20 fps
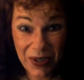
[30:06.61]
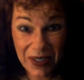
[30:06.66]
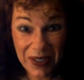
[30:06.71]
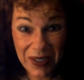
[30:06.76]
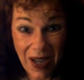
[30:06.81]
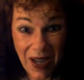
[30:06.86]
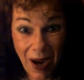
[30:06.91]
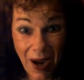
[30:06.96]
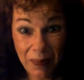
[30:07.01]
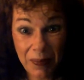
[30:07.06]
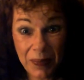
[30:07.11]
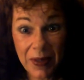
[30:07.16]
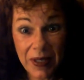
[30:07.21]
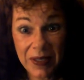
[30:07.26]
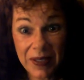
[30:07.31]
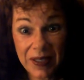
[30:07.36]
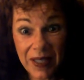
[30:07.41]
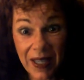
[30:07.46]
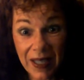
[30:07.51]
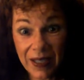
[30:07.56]
the top.
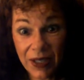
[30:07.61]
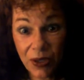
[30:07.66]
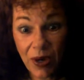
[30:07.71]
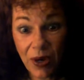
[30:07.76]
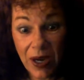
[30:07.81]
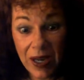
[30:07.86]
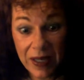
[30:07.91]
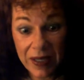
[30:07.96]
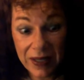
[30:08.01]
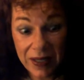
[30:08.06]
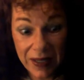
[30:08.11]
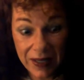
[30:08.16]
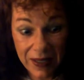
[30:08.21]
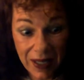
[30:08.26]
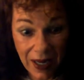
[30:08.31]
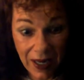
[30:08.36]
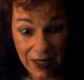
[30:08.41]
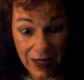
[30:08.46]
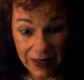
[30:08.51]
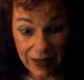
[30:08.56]
It's like crazy
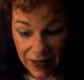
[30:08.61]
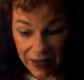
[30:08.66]
tight.